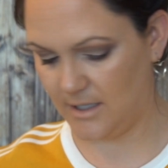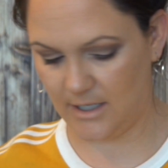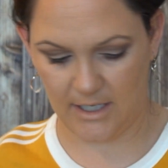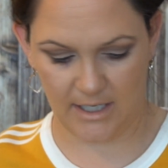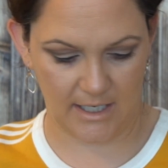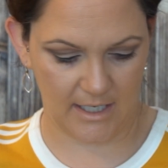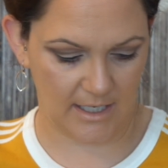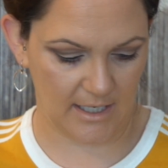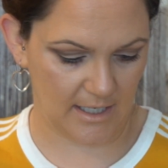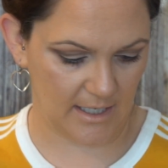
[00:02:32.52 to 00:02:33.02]

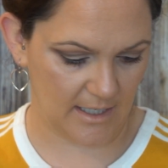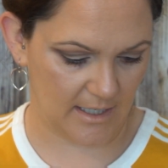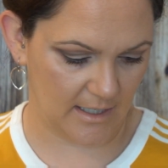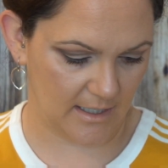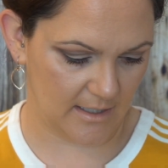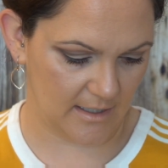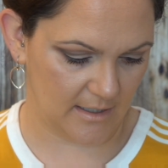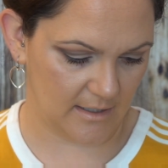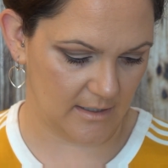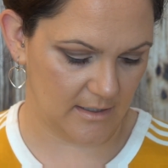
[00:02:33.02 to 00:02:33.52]

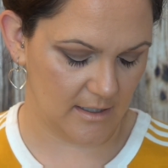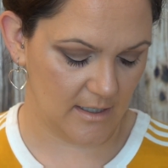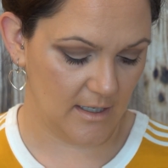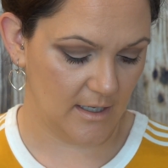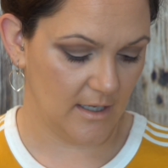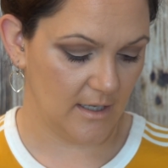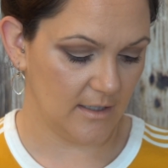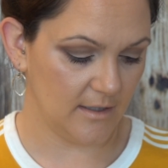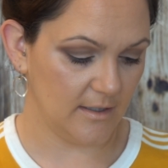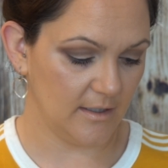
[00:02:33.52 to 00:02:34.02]
and
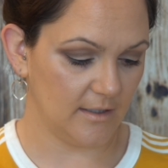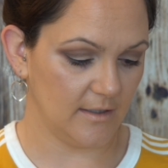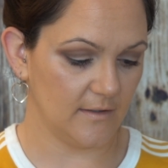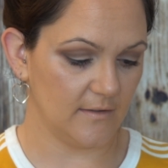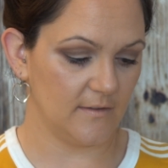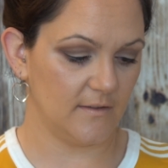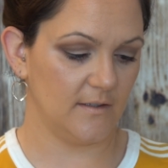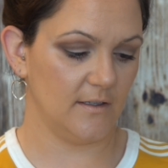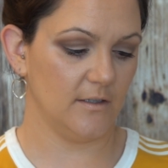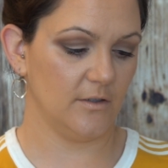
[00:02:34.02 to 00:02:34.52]
the
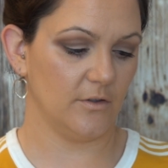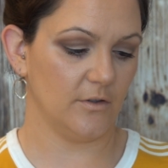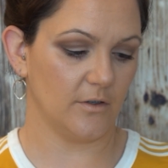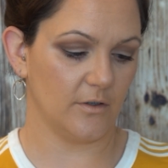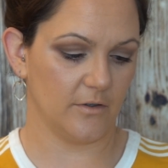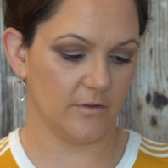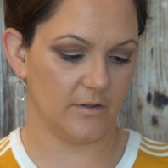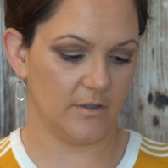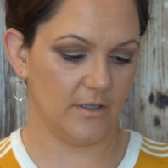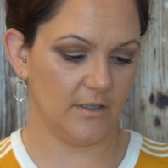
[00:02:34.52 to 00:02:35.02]

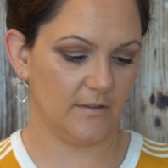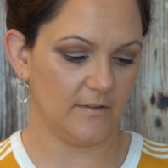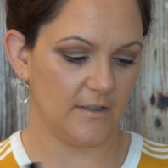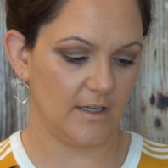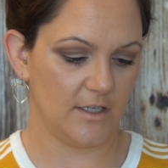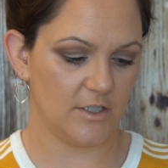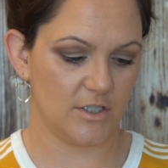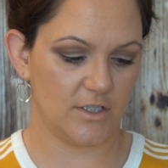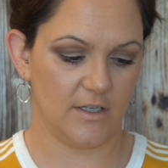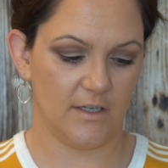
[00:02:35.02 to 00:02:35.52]
concealer, the
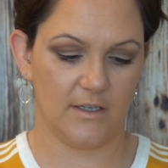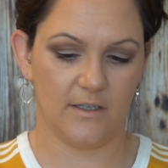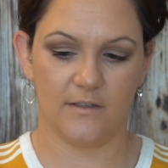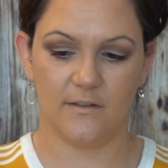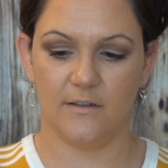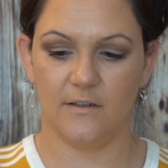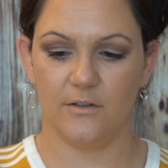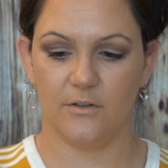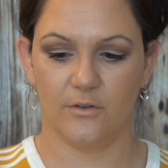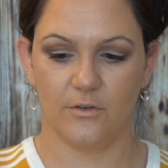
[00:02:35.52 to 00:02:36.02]
NYX-HD
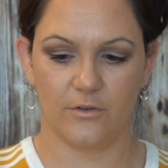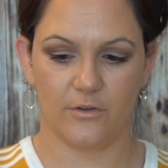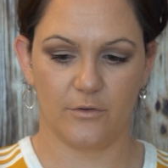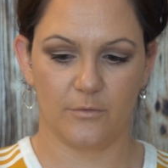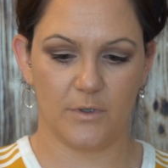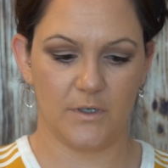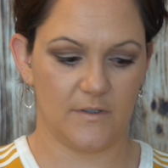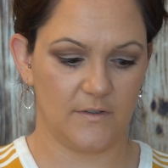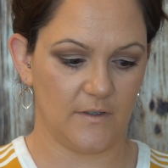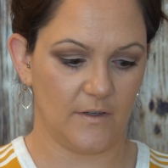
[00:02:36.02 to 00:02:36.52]
concealer,
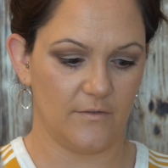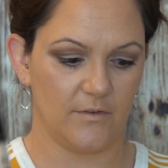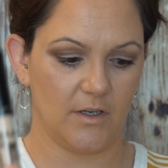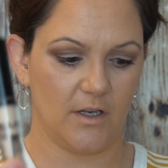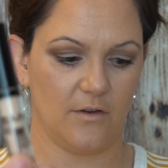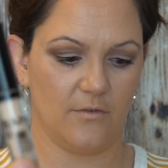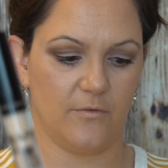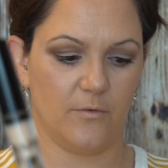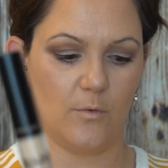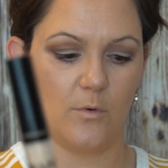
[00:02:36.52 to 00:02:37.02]

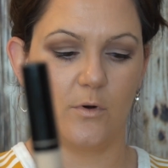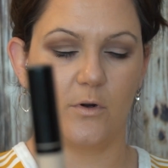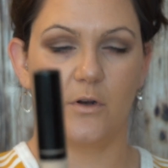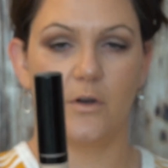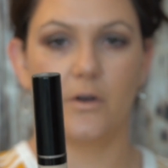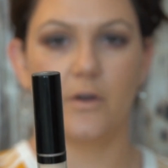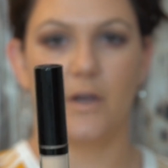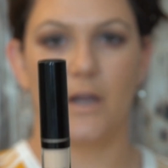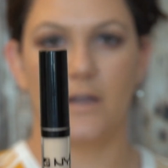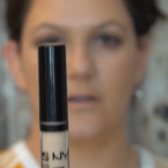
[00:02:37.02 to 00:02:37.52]

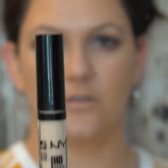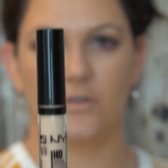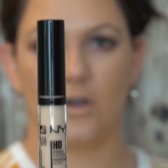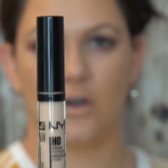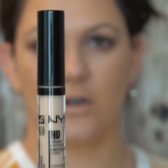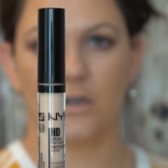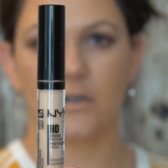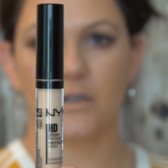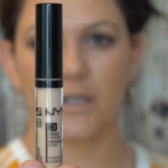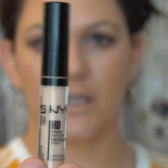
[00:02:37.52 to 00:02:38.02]
$3.74 at
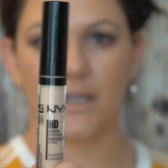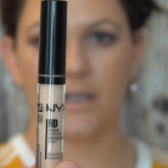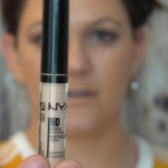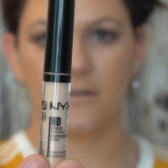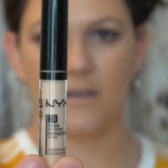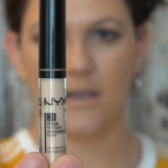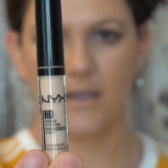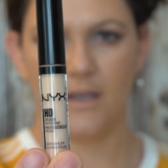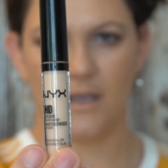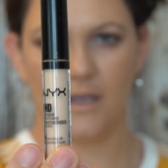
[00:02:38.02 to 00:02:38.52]

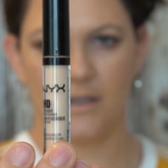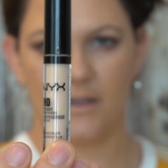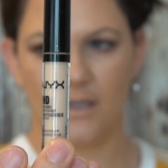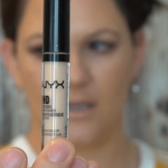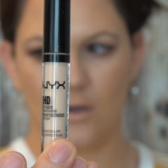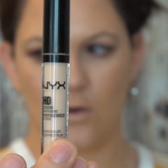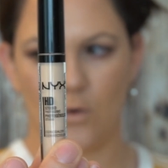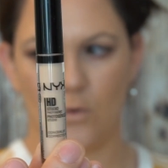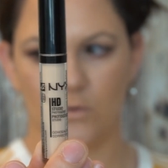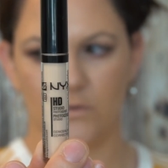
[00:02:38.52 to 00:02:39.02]
Target. I
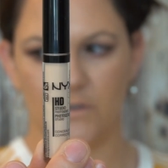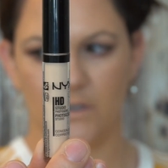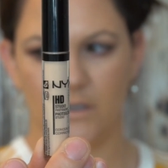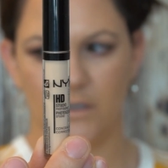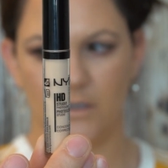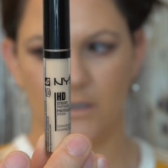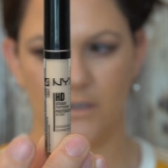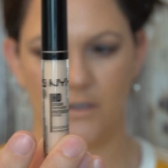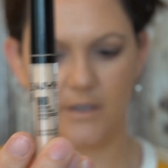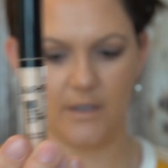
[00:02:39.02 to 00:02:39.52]
think
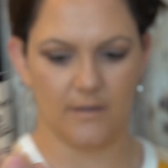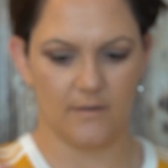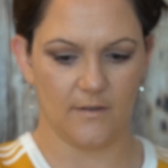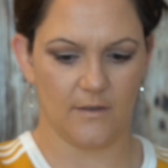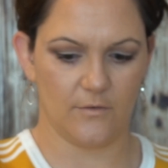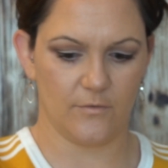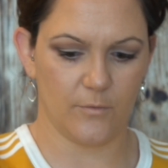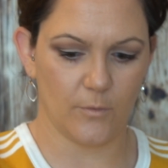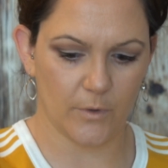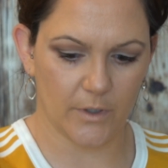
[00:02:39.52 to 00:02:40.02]
Ulta, it
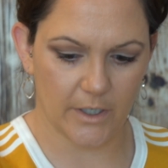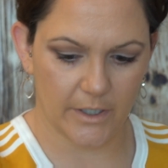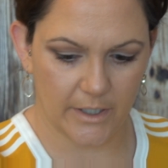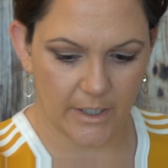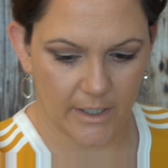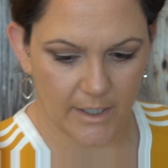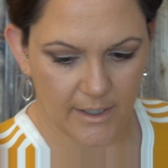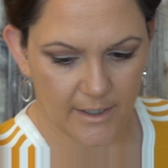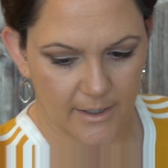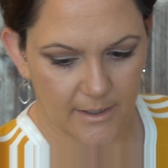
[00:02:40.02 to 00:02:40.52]
said
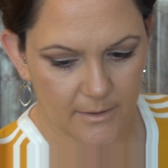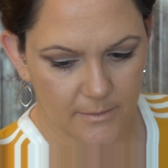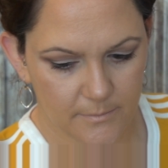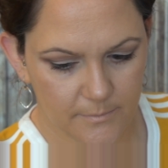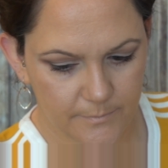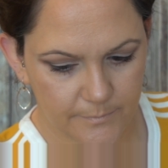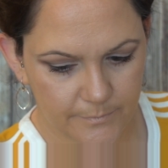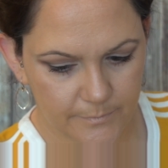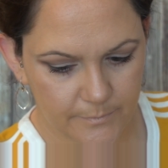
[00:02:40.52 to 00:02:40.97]
$4.99.